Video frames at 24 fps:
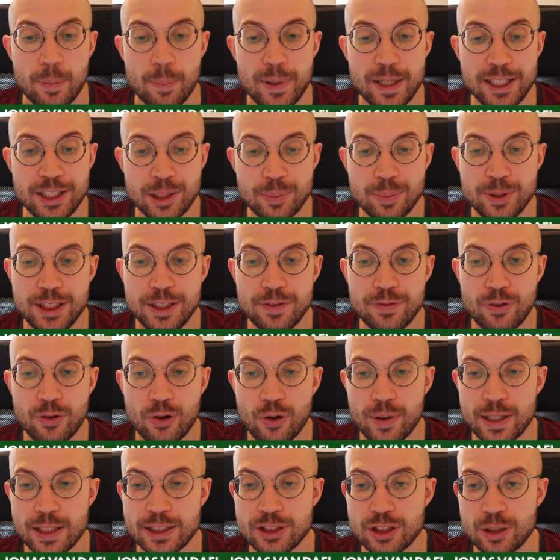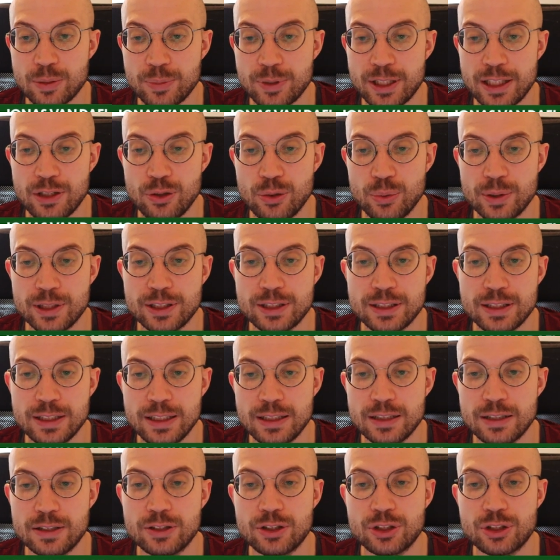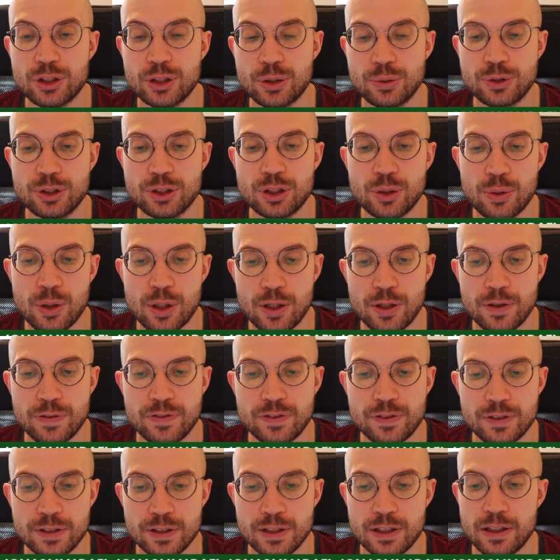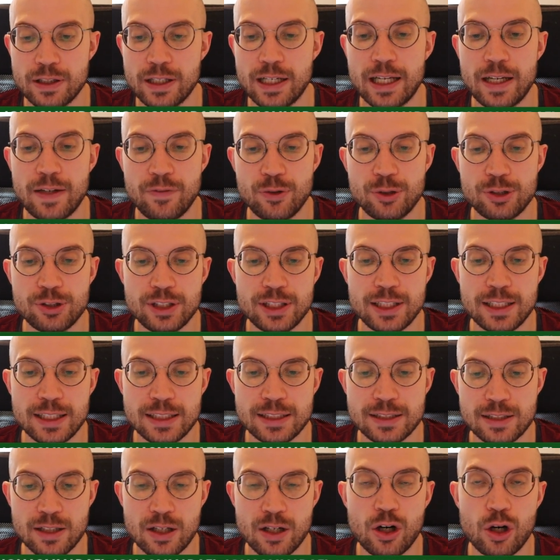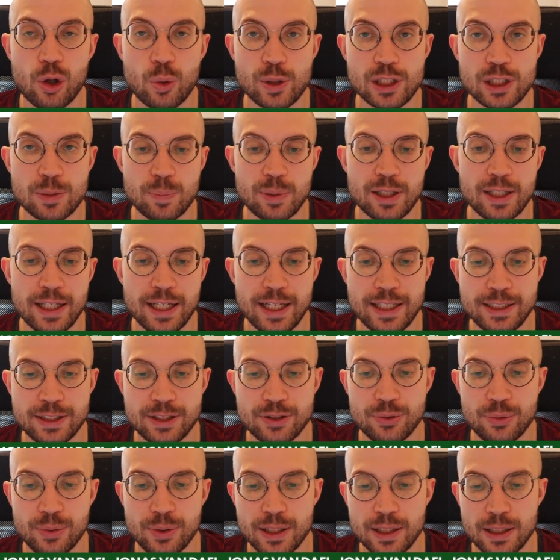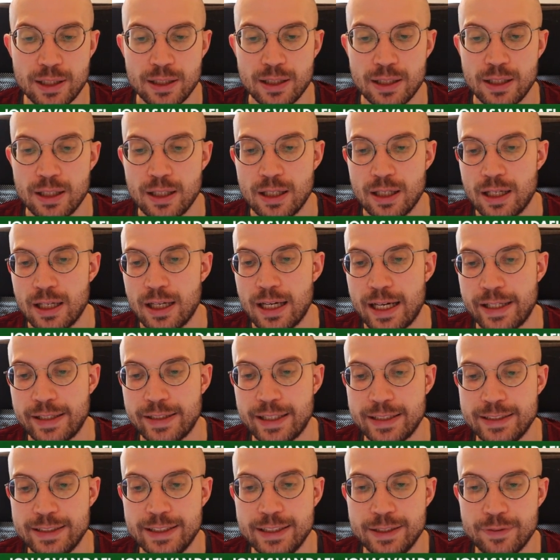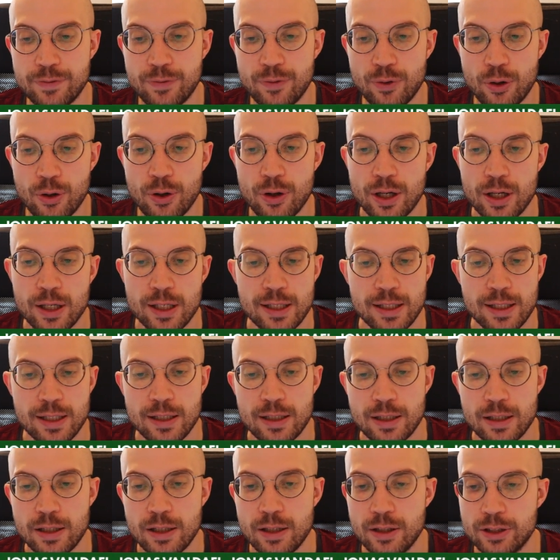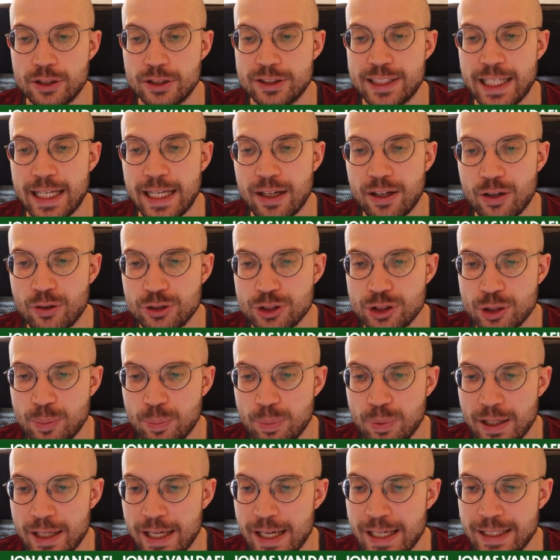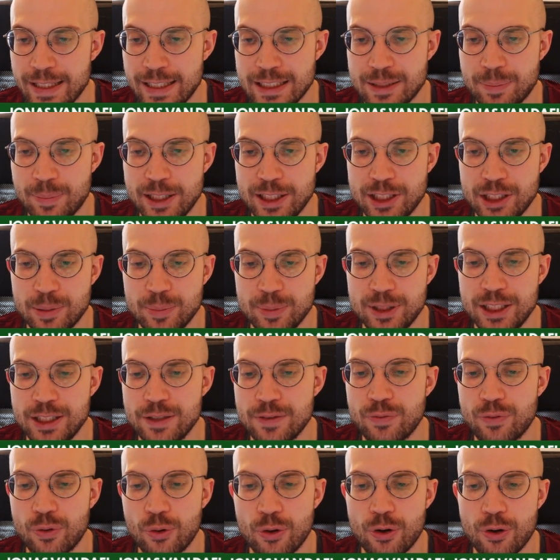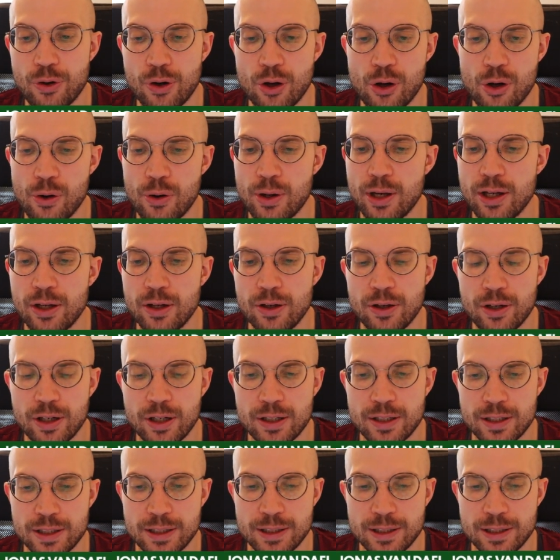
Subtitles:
Bishop g4 is something you will see so often. if you see this, always play h3 and then g4. They can also play this bishop g4 earlier